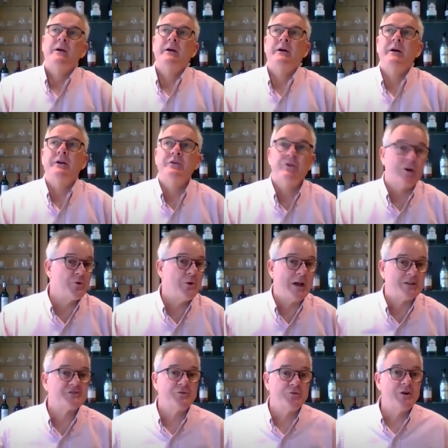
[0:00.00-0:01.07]
you know, we
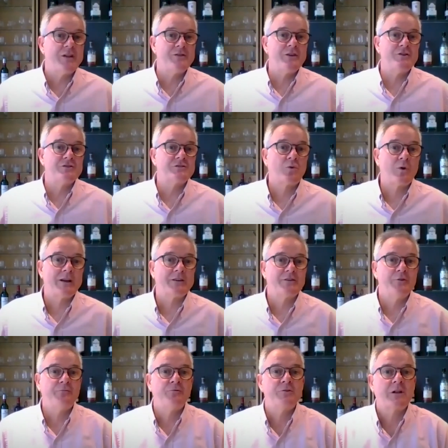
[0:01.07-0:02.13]
had to run those quite
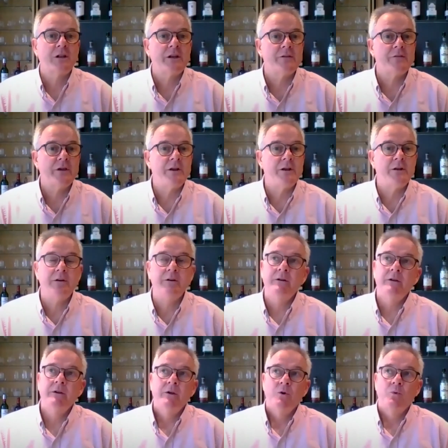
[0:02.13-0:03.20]
differently. And then
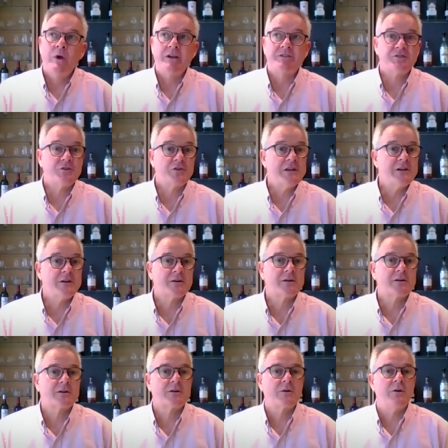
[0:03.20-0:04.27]
we had to think
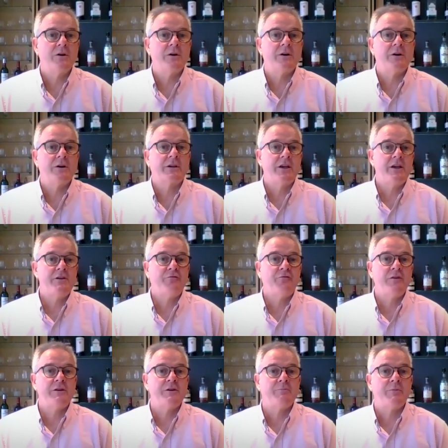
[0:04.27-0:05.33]
uh,
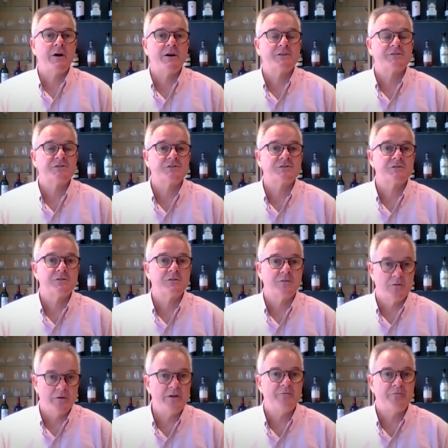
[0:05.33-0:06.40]
carefully about
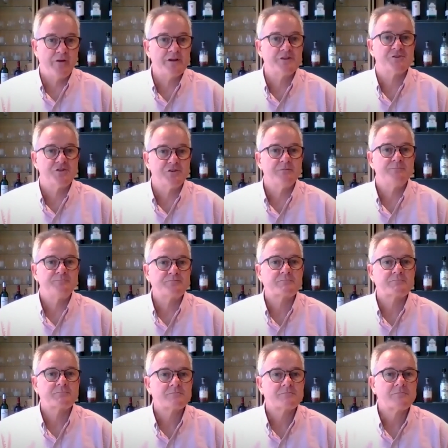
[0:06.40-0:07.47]
infection.
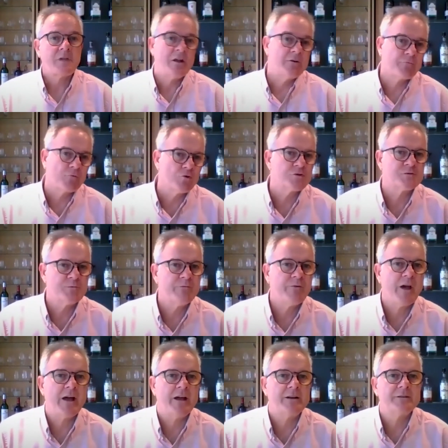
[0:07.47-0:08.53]
And of course, we've
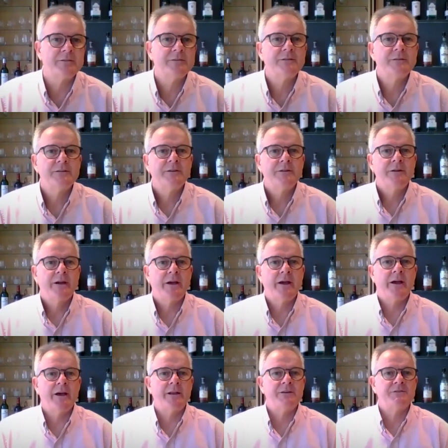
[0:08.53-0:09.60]
had.
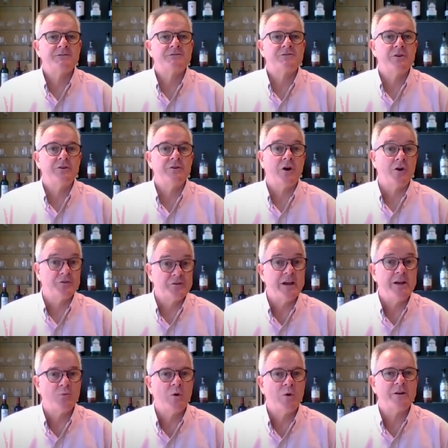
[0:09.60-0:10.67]
And on
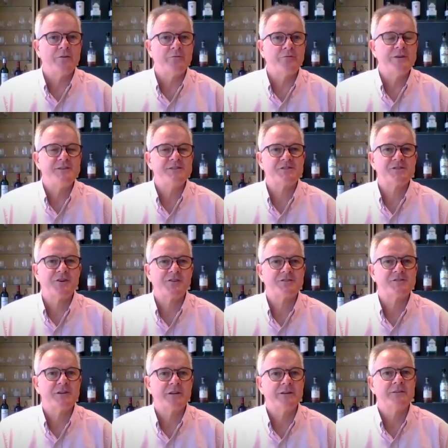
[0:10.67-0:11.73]
day one of
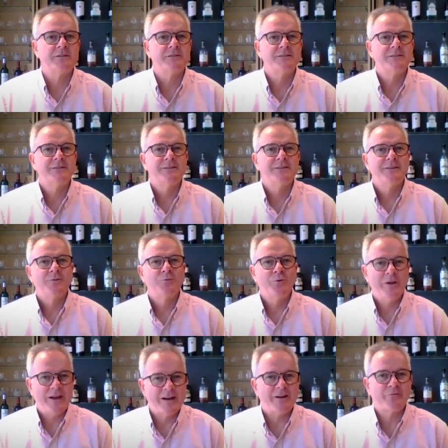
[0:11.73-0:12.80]
restarting, we
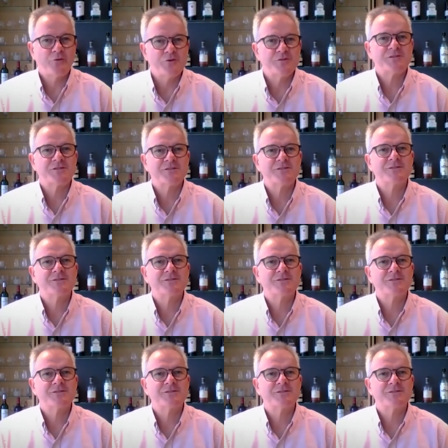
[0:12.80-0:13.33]
had our first